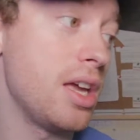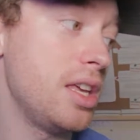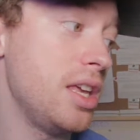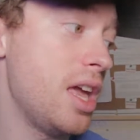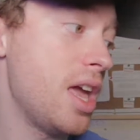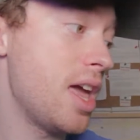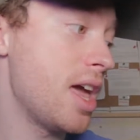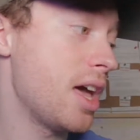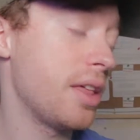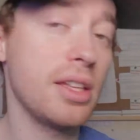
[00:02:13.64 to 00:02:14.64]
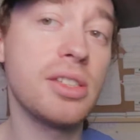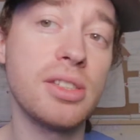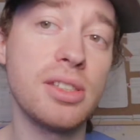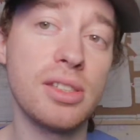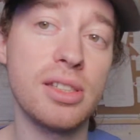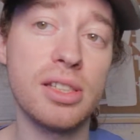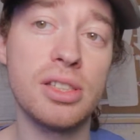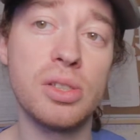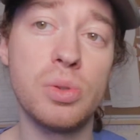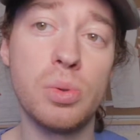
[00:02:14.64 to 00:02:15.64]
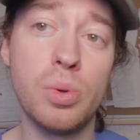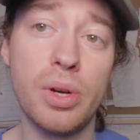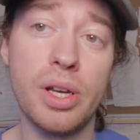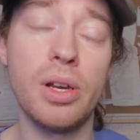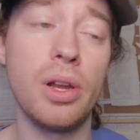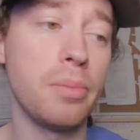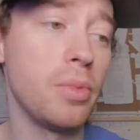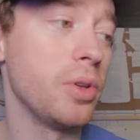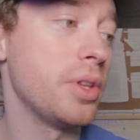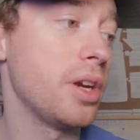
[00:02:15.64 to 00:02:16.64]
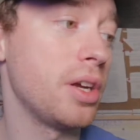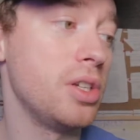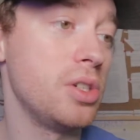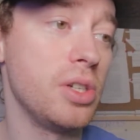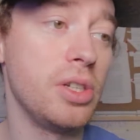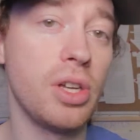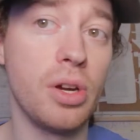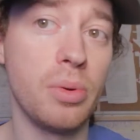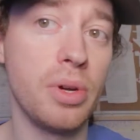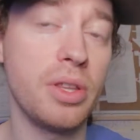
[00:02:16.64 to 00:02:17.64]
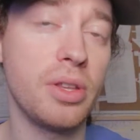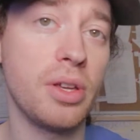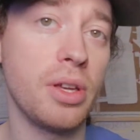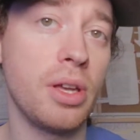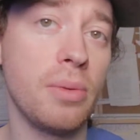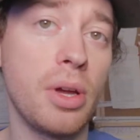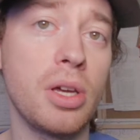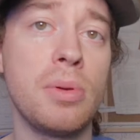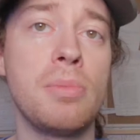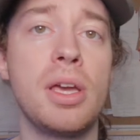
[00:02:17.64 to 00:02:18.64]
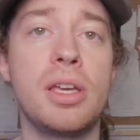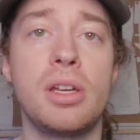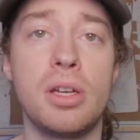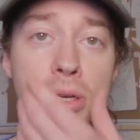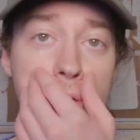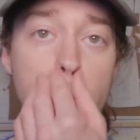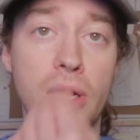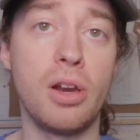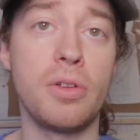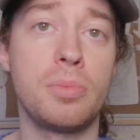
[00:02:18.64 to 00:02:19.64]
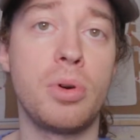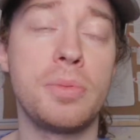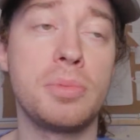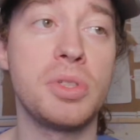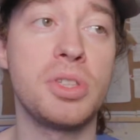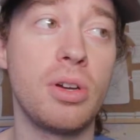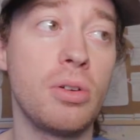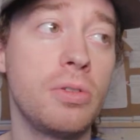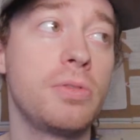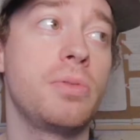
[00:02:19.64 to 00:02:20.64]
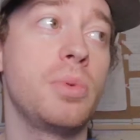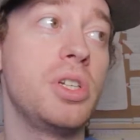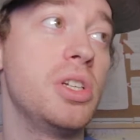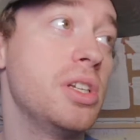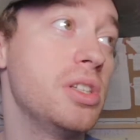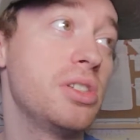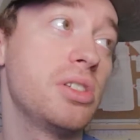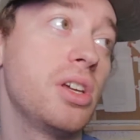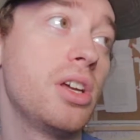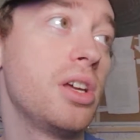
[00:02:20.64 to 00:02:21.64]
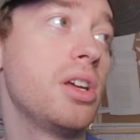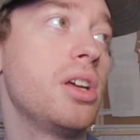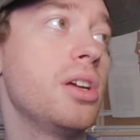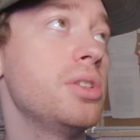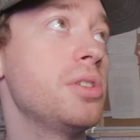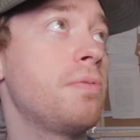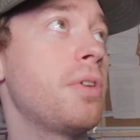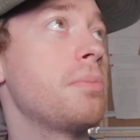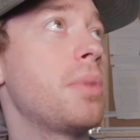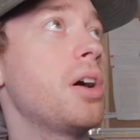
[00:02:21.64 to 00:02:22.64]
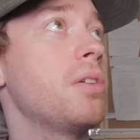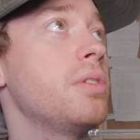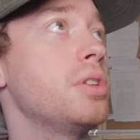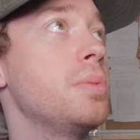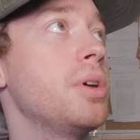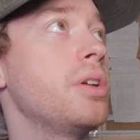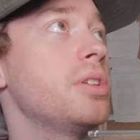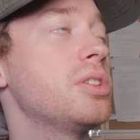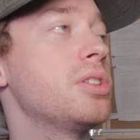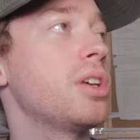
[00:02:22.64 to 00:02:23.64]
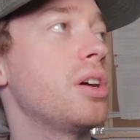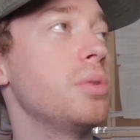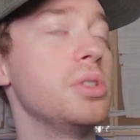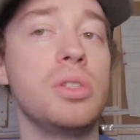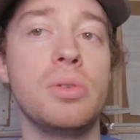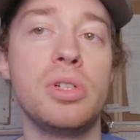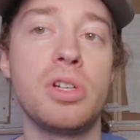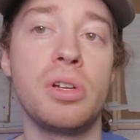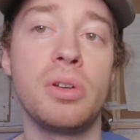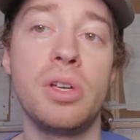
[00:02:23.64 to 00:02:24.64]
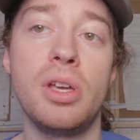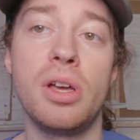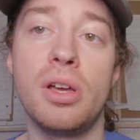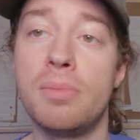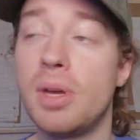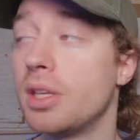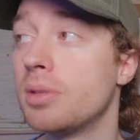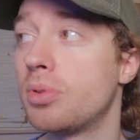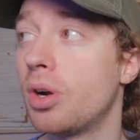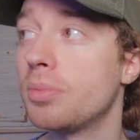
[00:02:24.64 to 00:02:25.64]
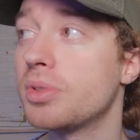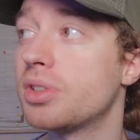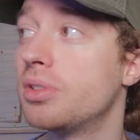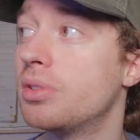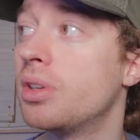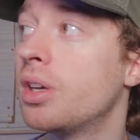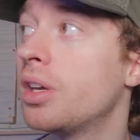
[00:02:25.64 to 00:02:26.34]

yeah, that's quite a lot more than I usually go with. I'm going to be making quite a lot of the props myself, which is just a fun part of it, to be honest. I always do enjoy making the props, and